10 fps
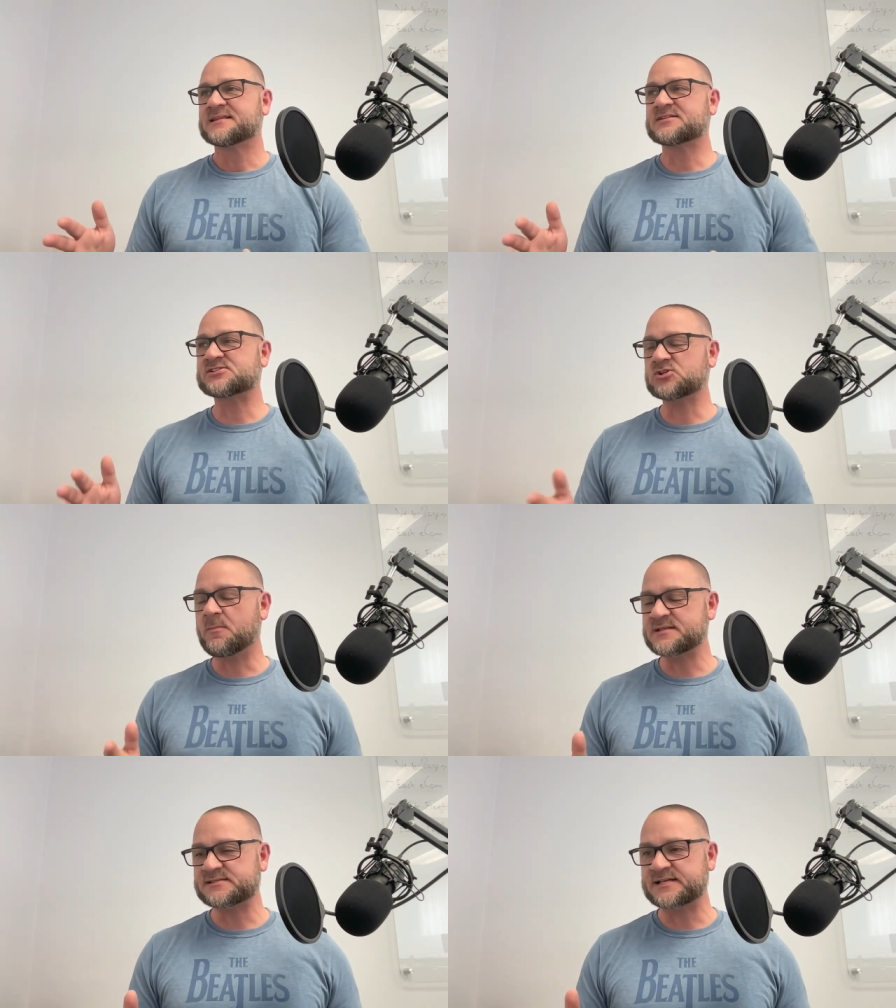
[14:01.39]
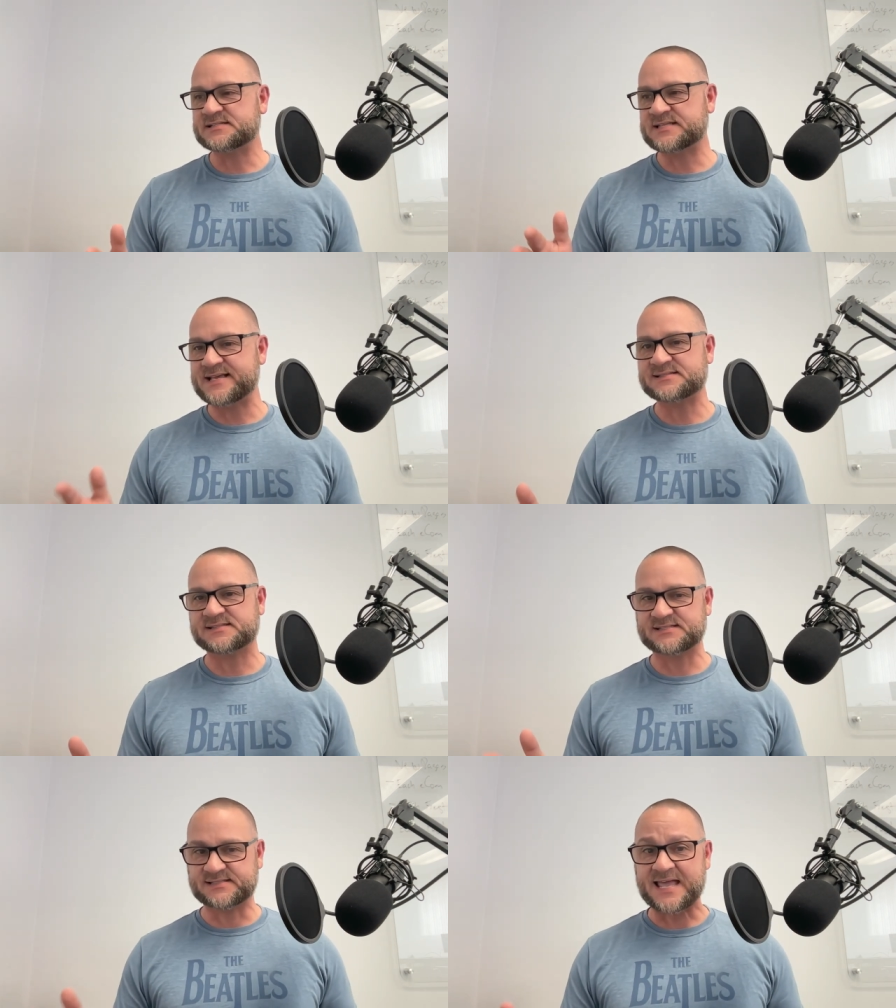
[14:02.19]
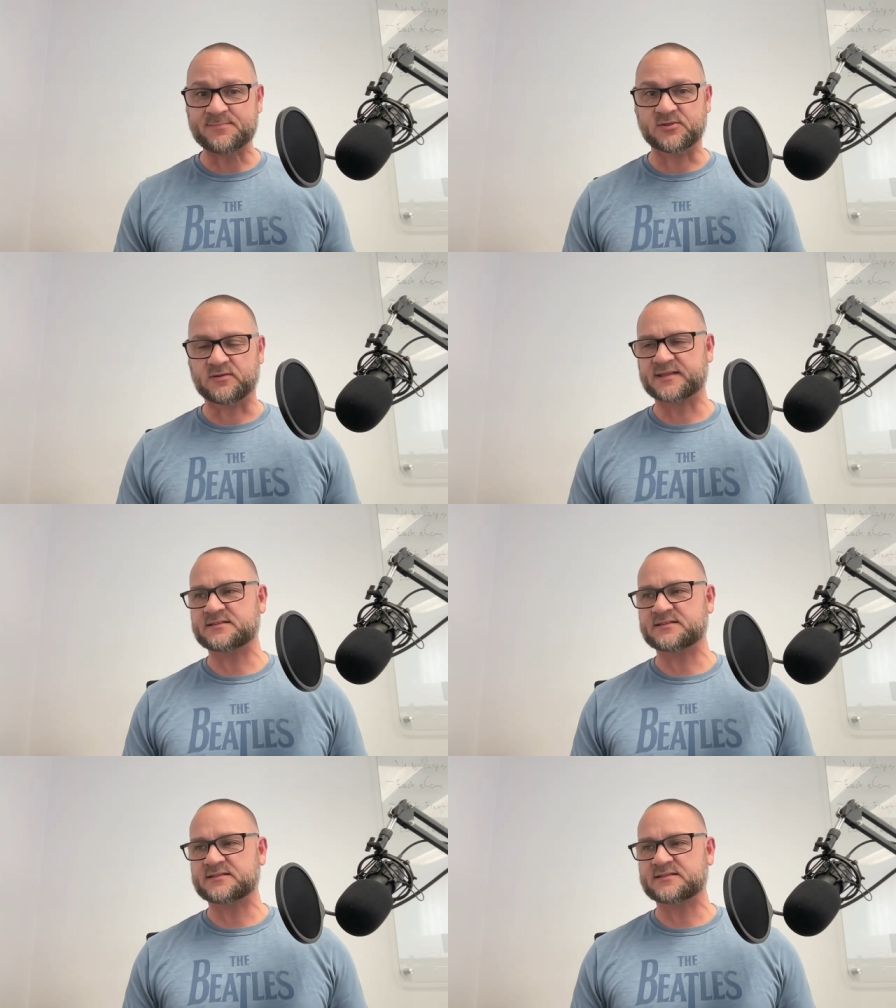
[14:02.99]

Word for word: There's so much that stays the same, though. Like